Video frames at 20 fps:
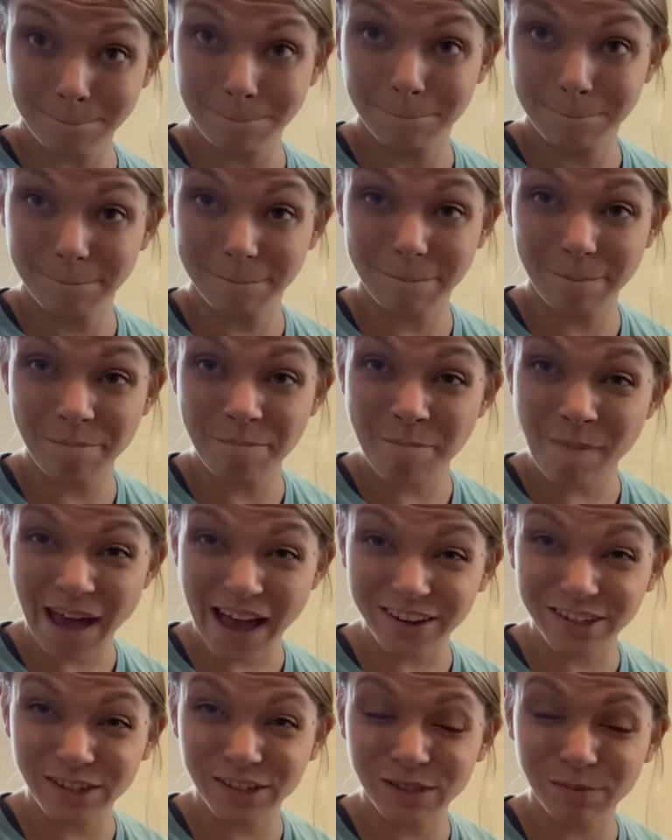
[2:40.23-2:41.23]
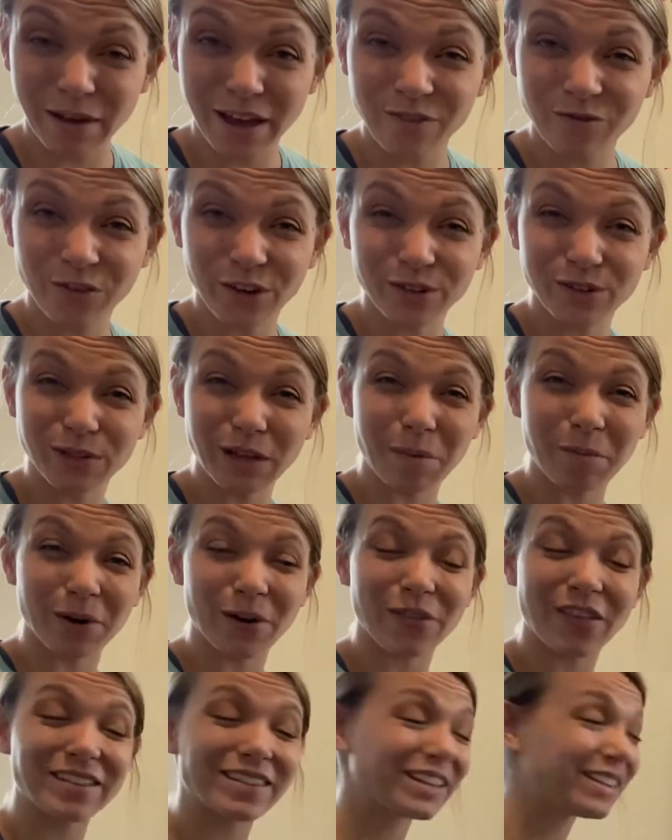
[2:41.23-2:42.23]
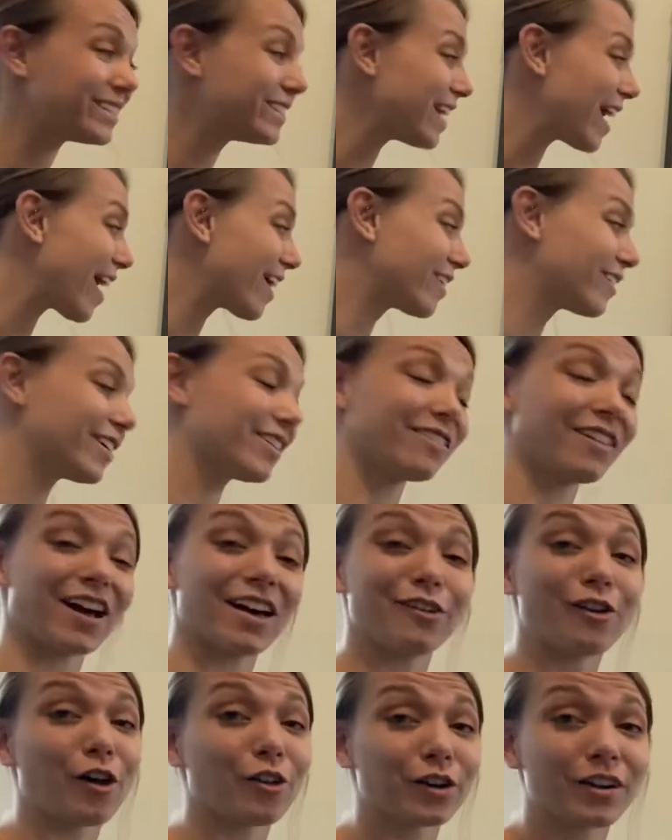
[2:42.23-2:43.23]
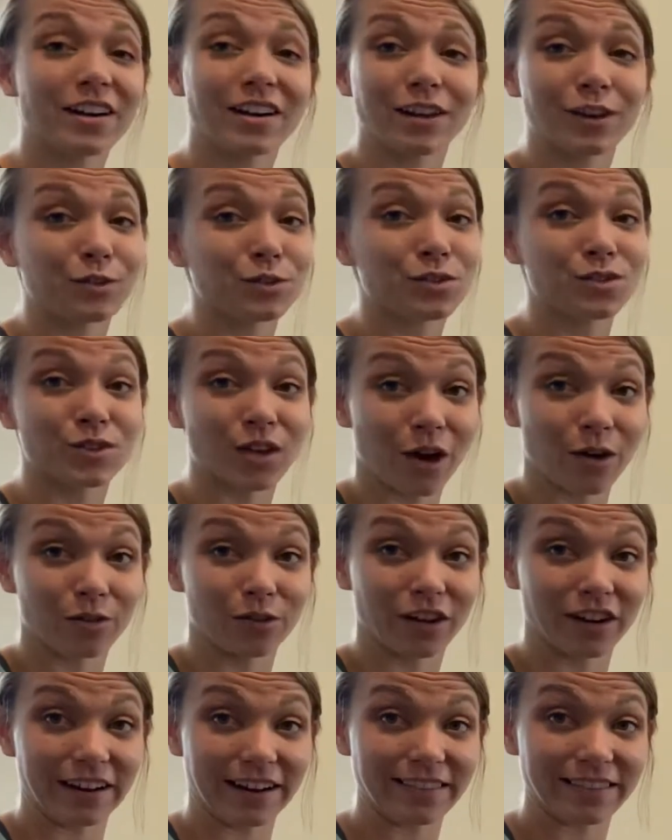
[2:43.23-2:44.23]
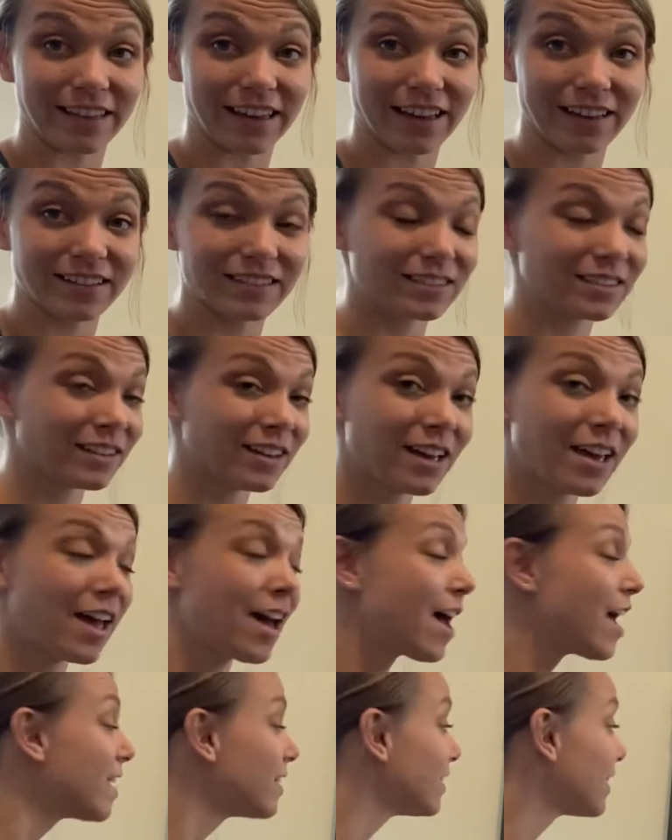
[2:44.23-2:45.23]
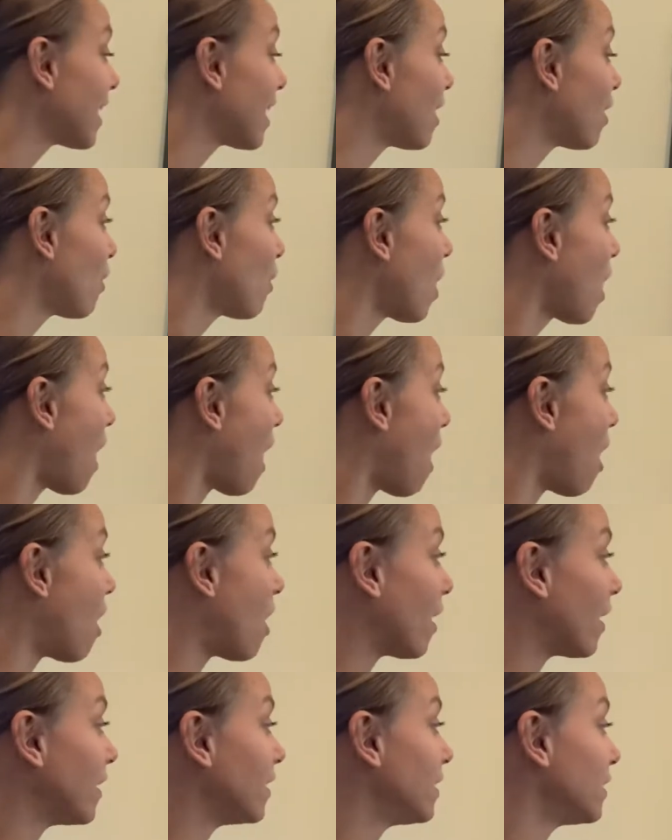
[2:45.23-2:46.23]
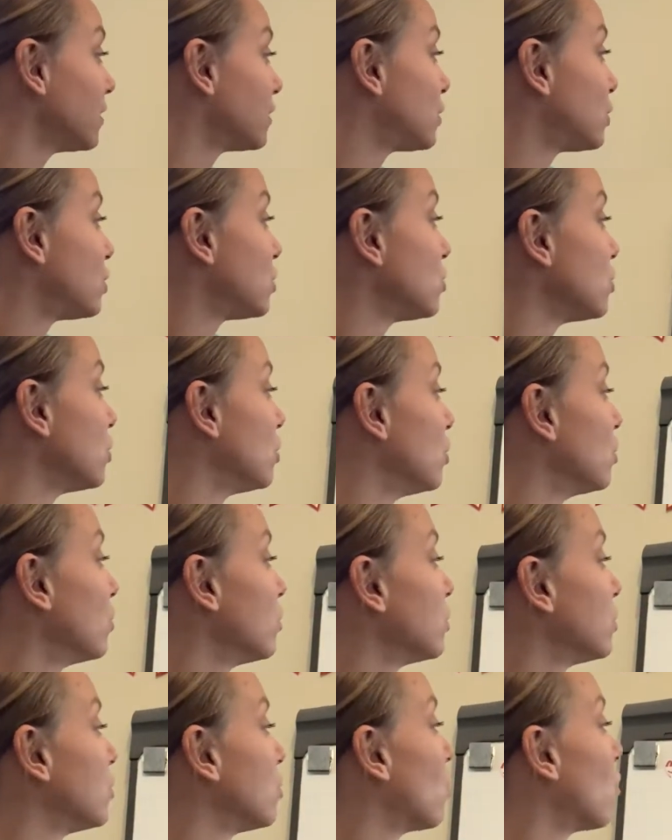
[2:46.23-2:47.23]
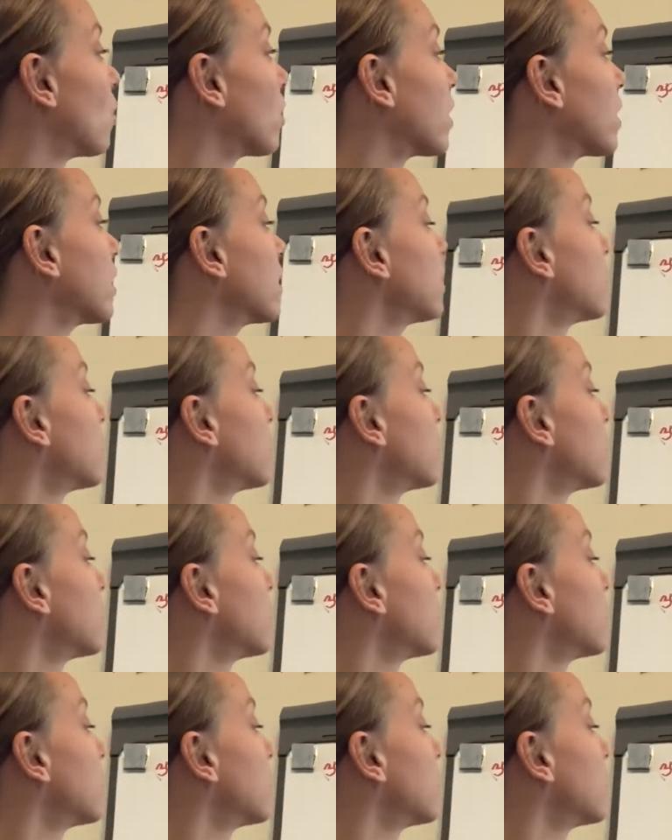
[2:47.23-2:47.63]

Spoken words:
matches my first number. That's exactly right. Y'all are getting so good at this. Now, on to your